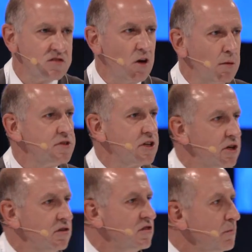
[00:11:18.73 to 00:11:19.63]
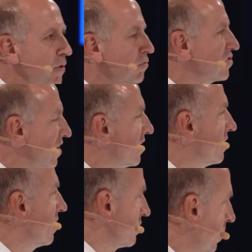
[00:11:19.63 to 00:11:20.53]
cybersecurity built in
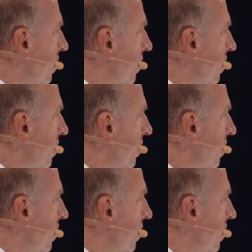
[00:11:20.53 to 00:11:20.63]
as part